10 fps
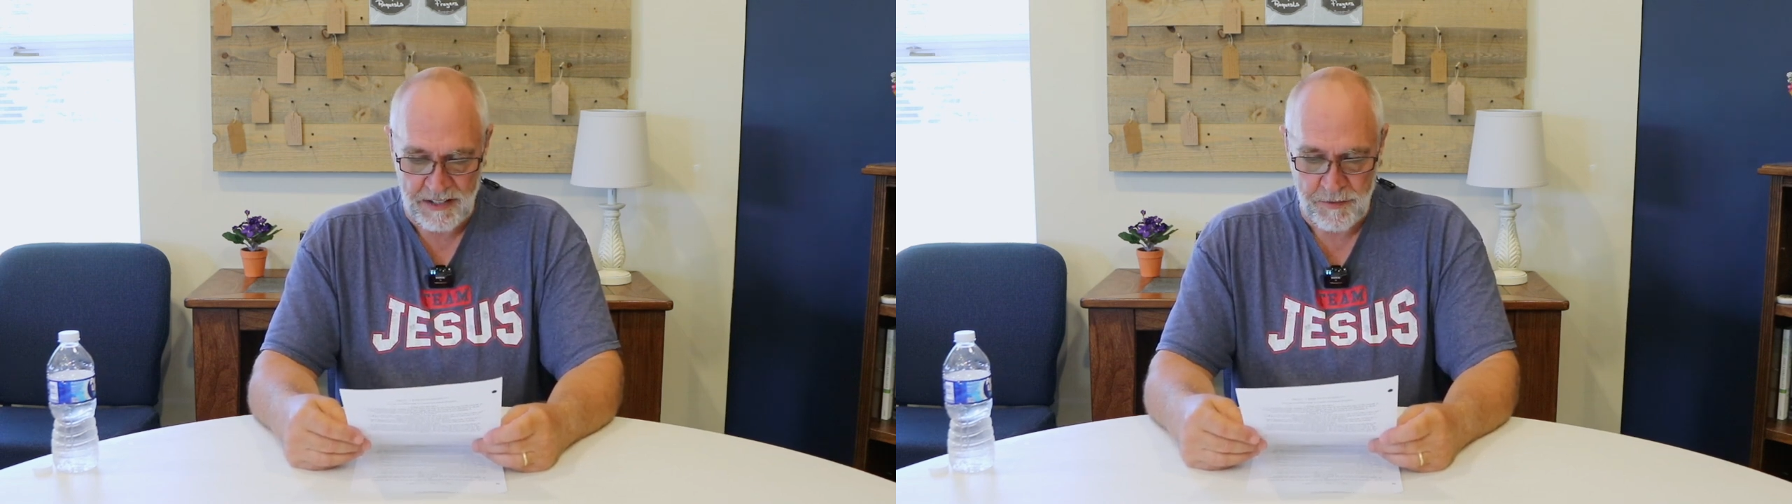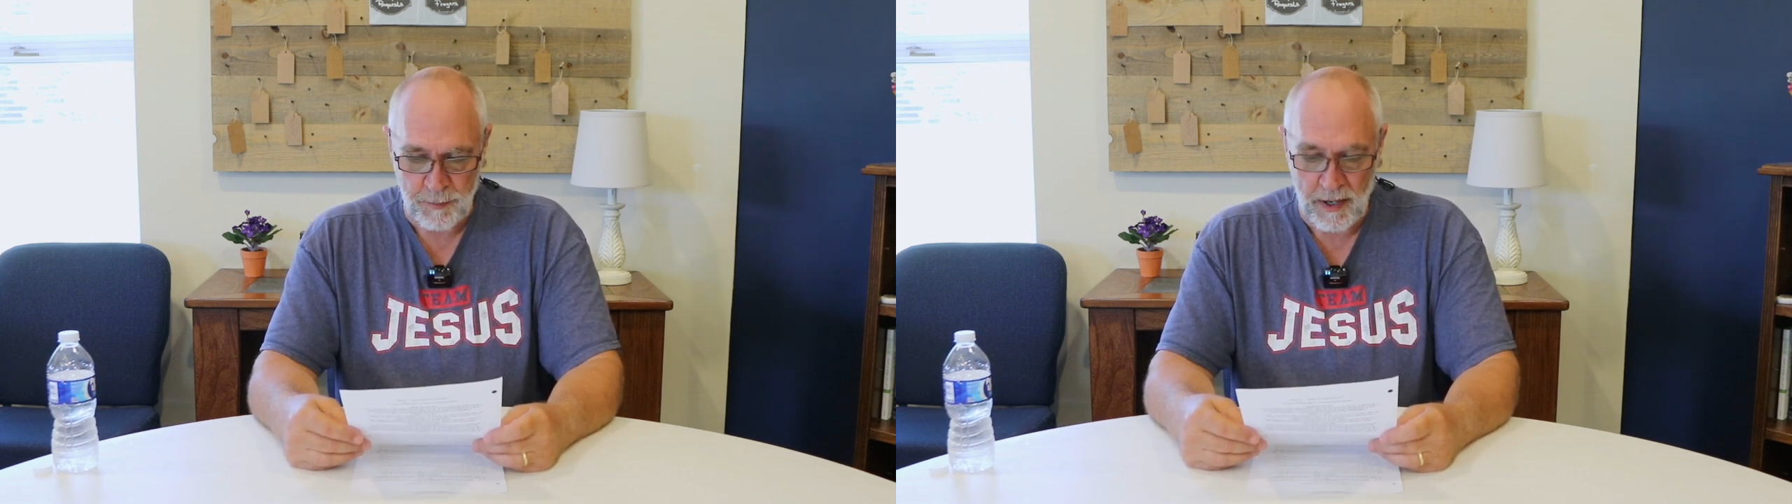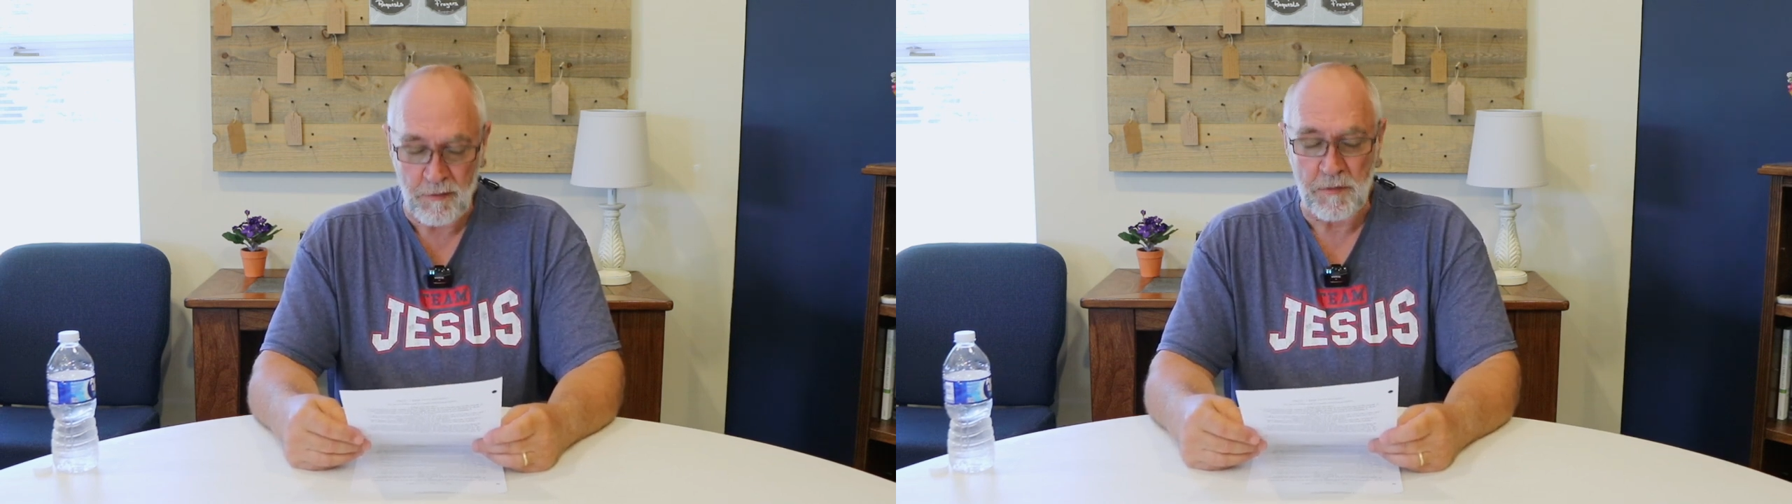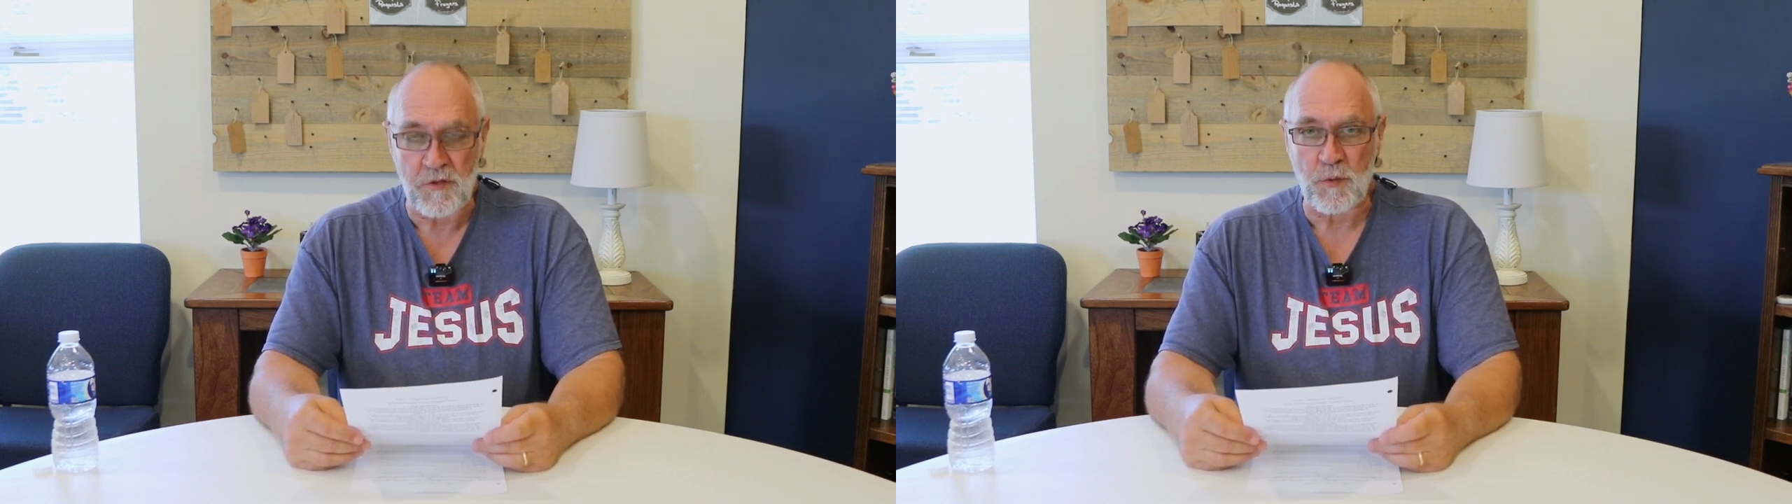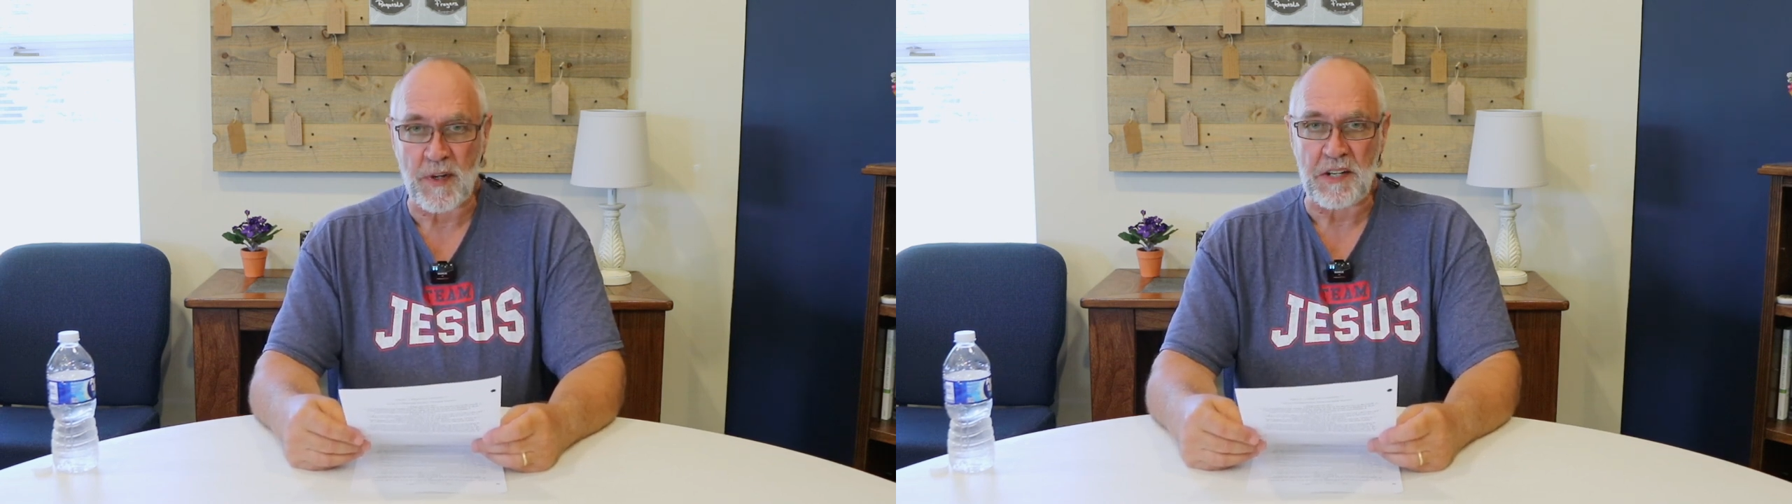is Proverbs
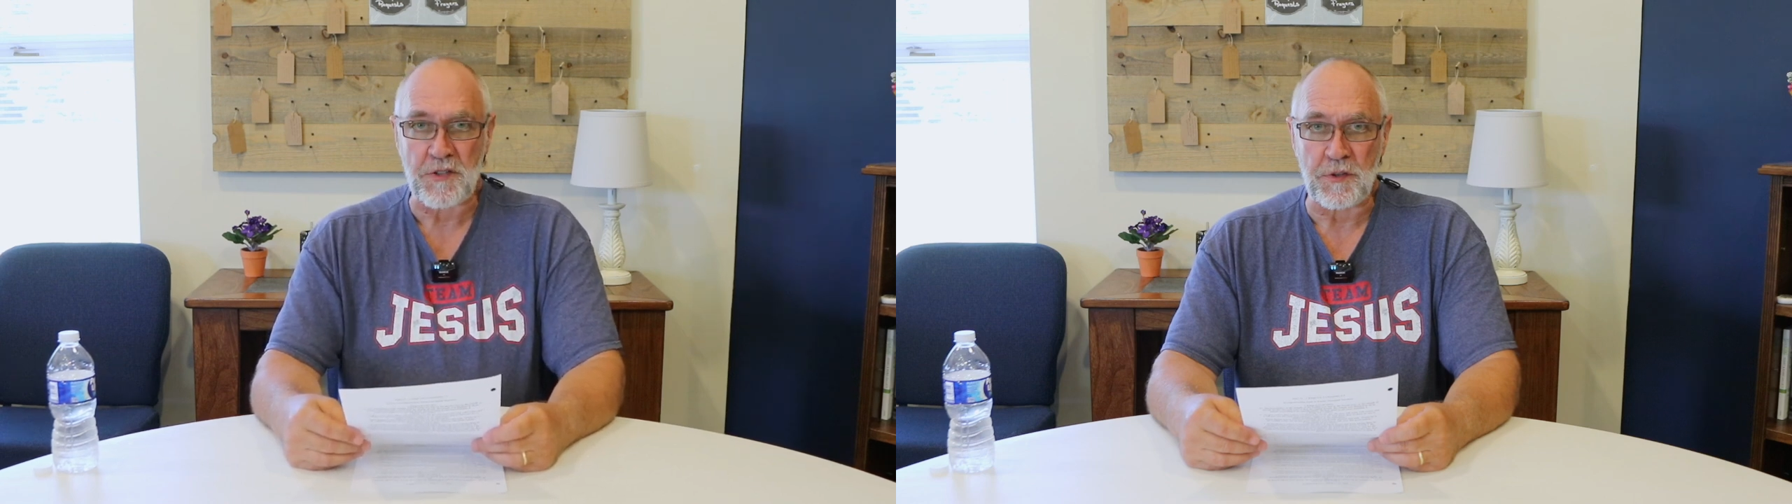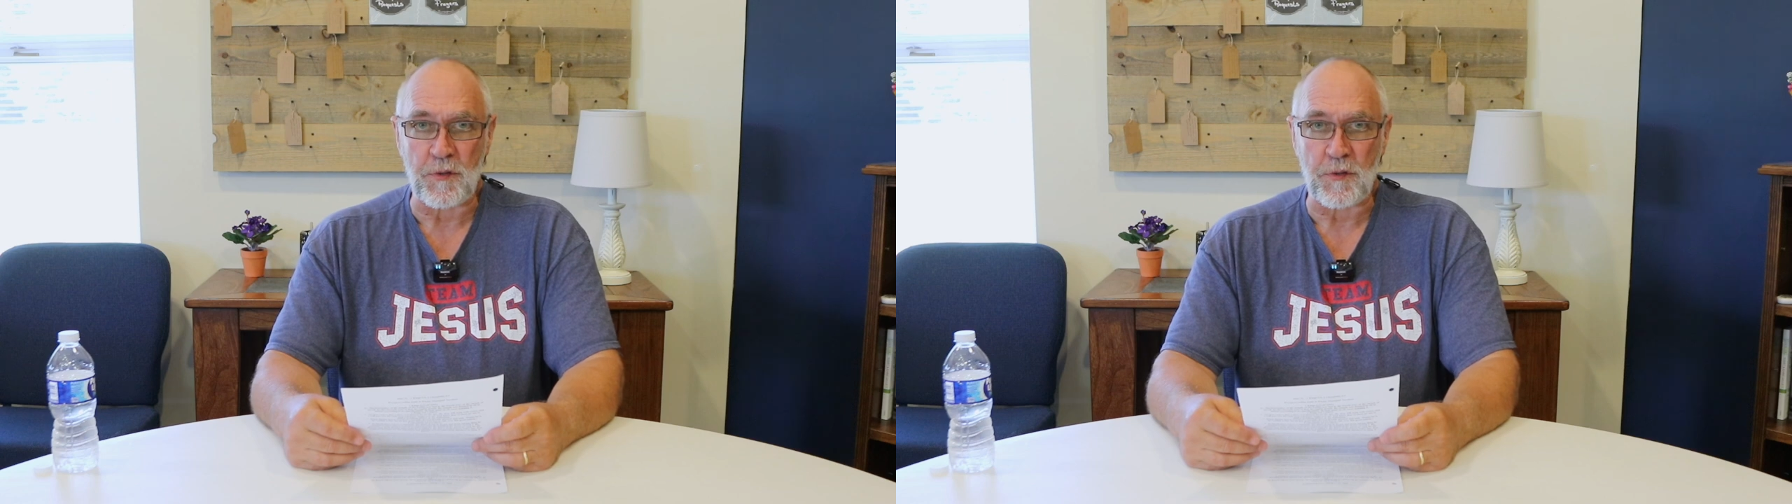22